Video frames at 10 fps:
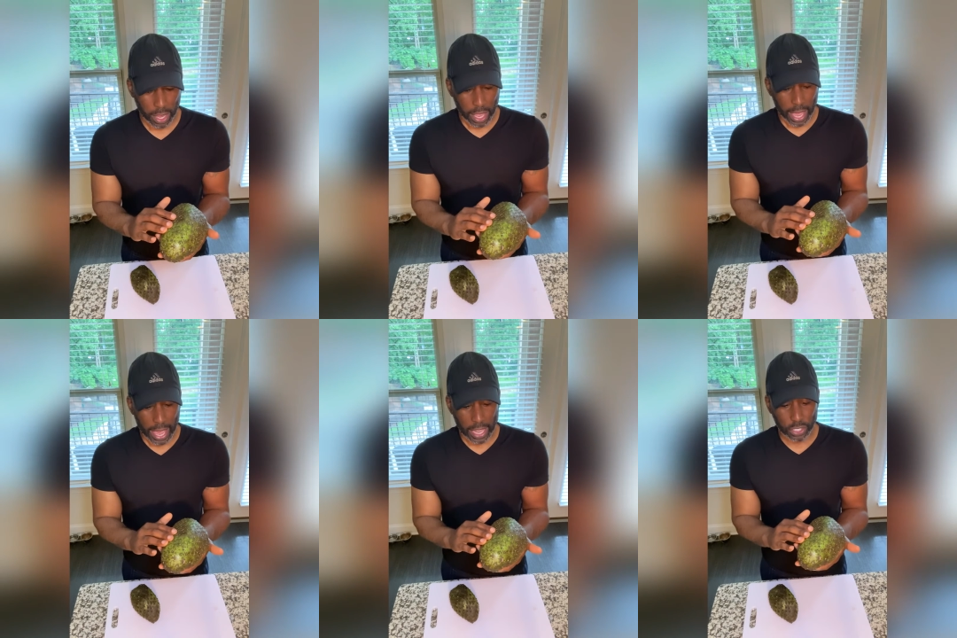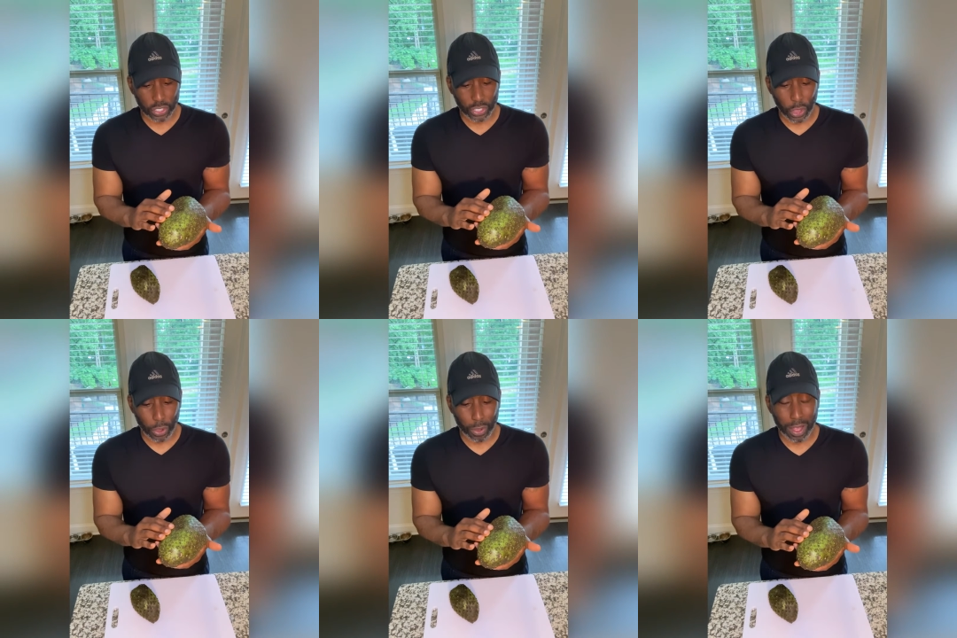And
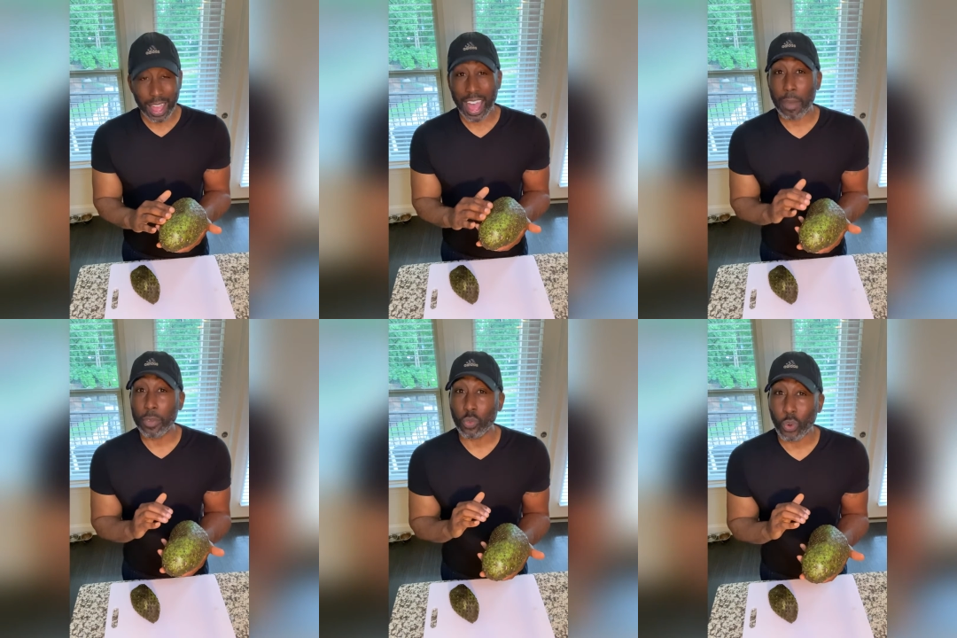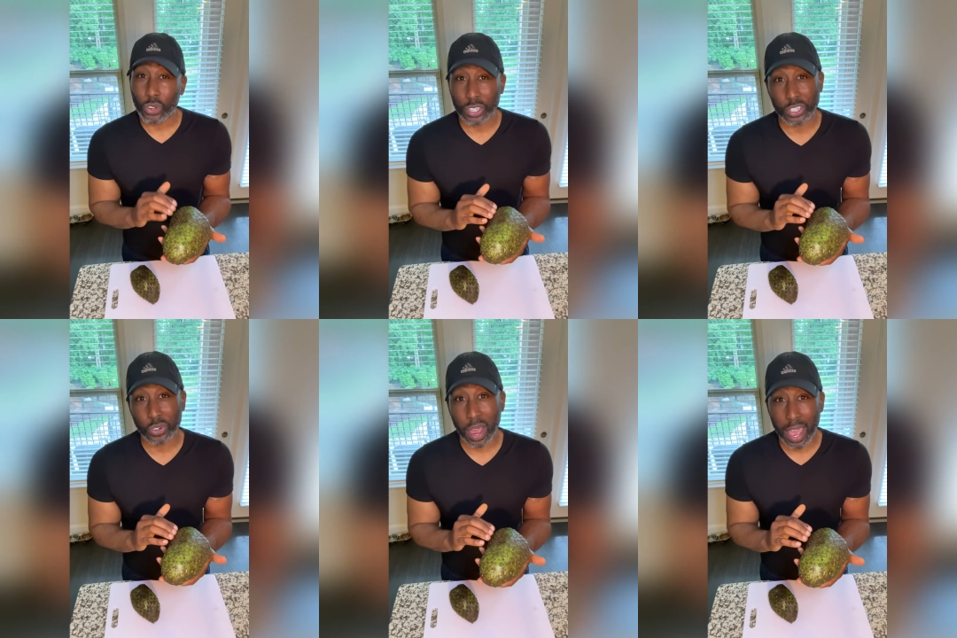so, I've been wanting to
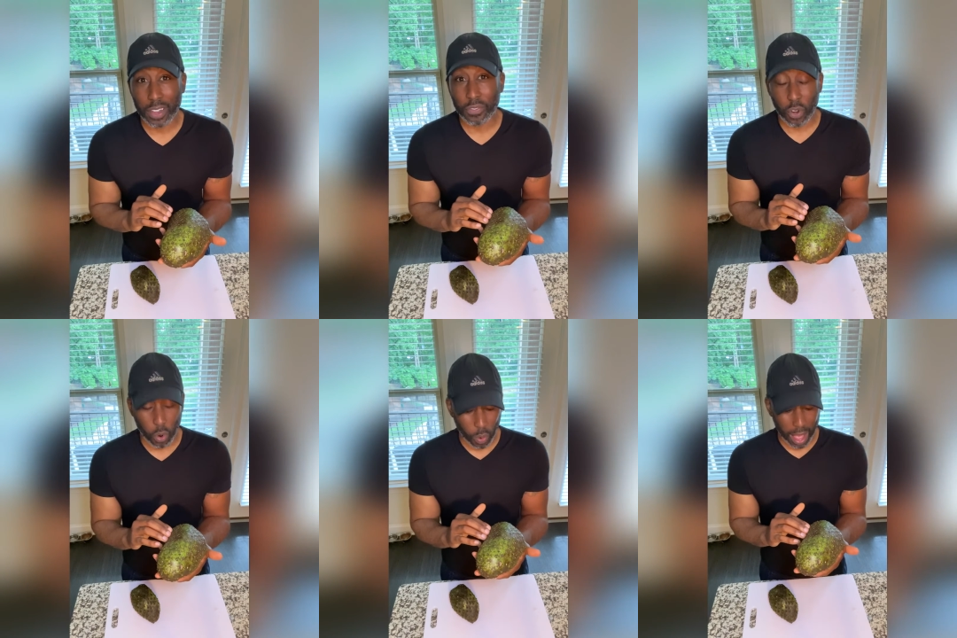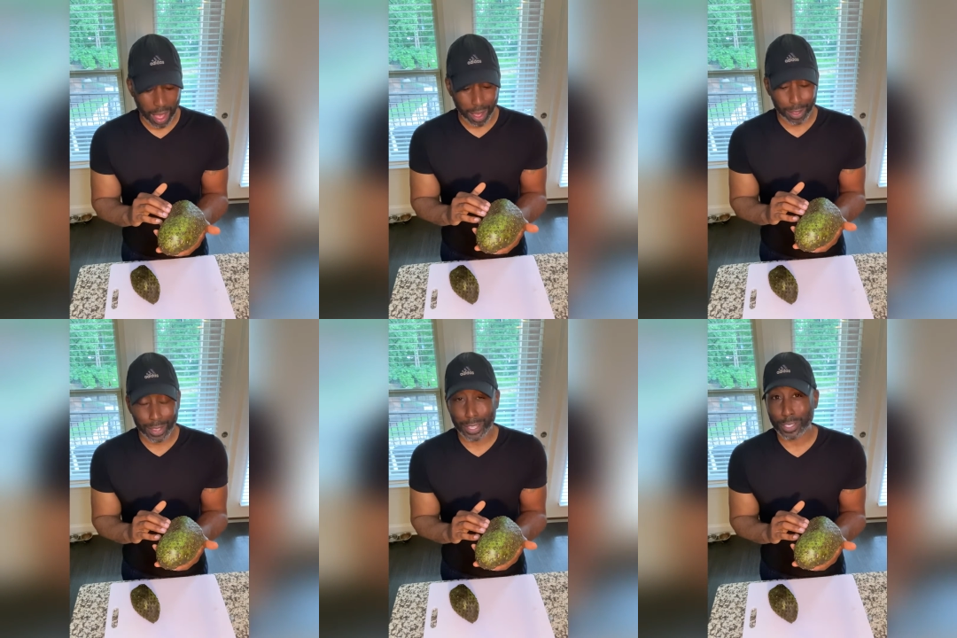try it for a while,
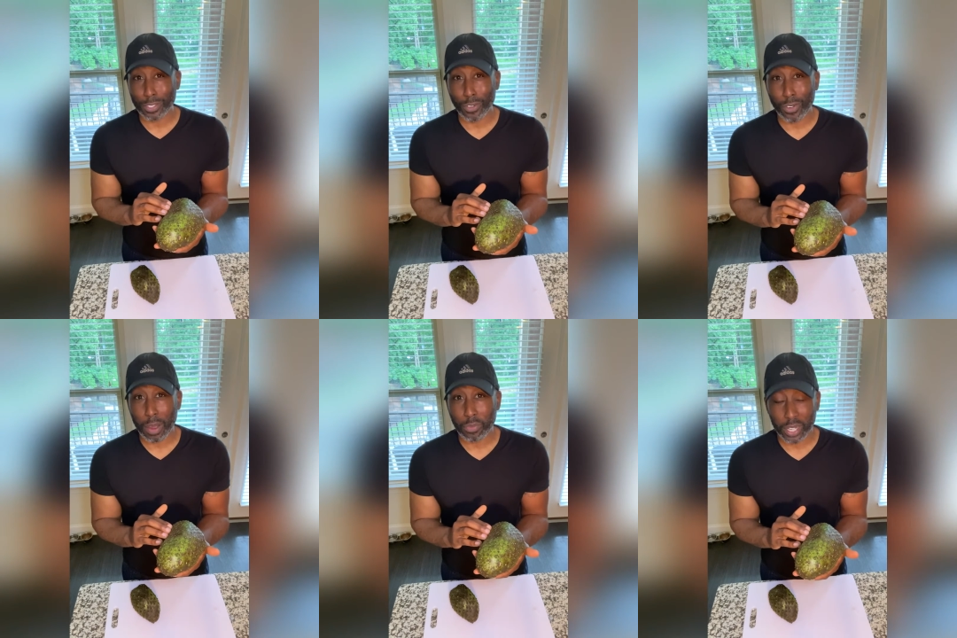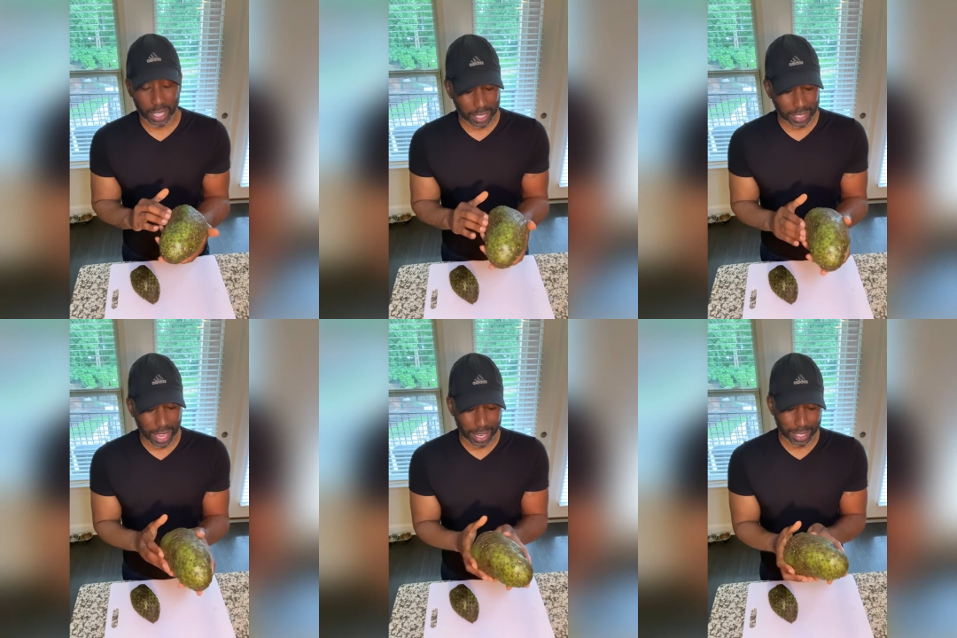and so I'm really
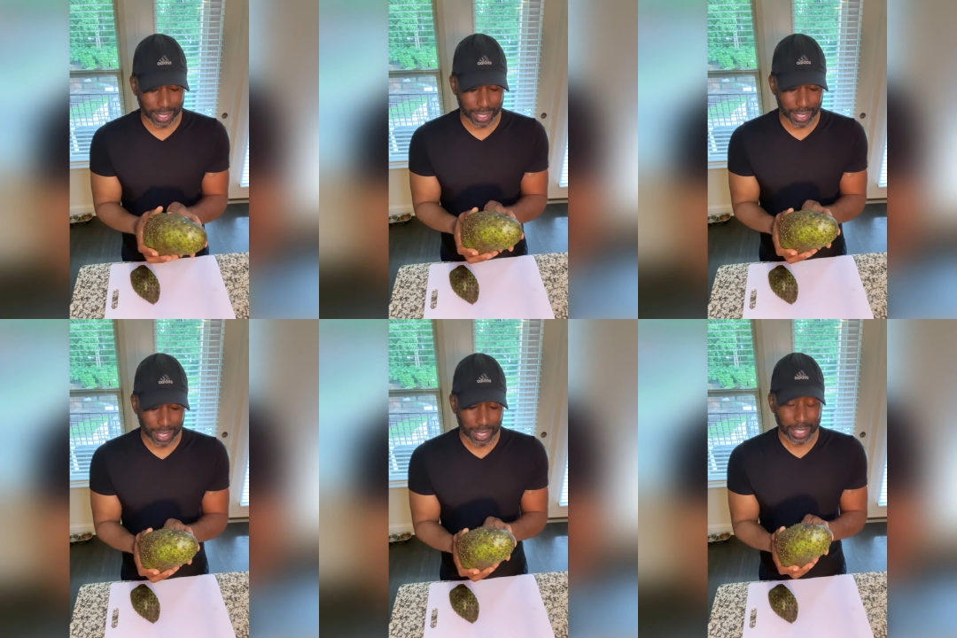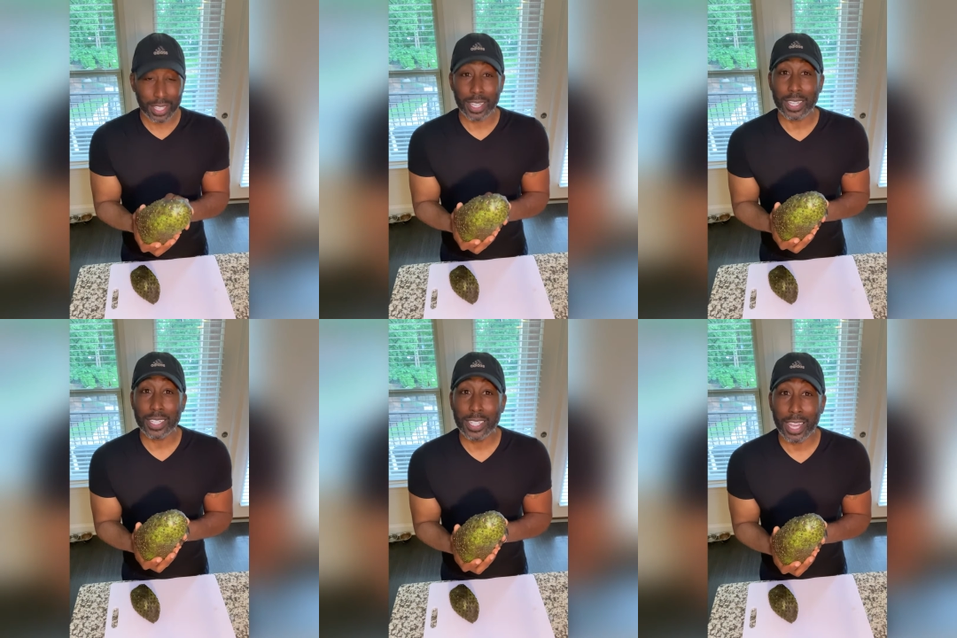excited to get a
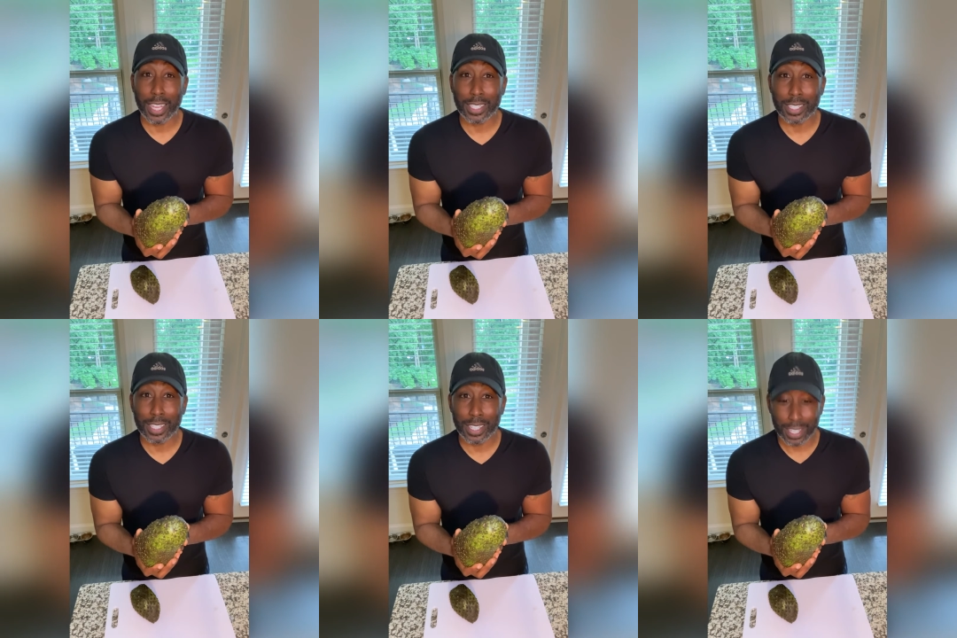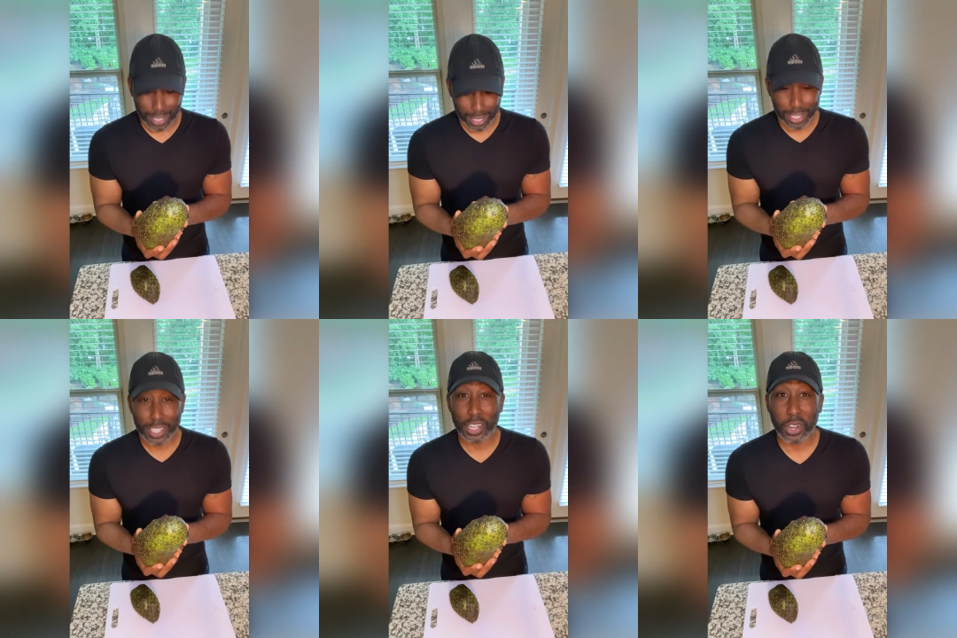chance to
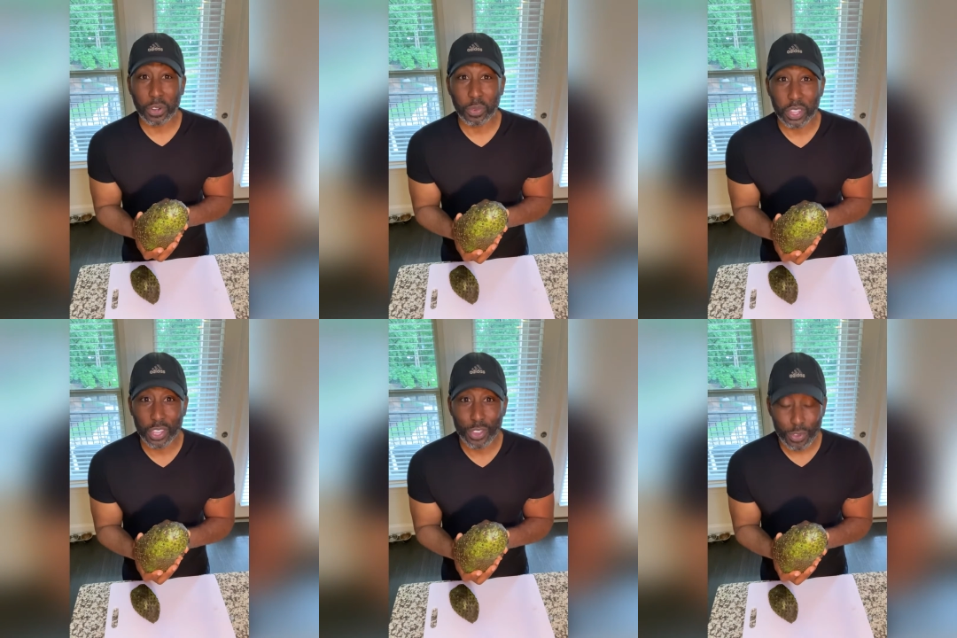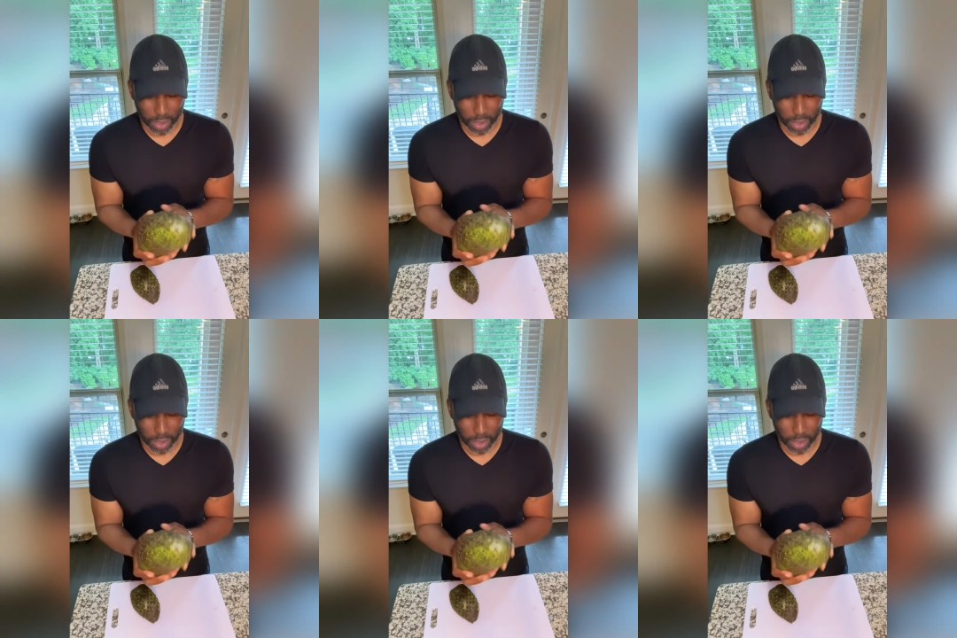share it with you.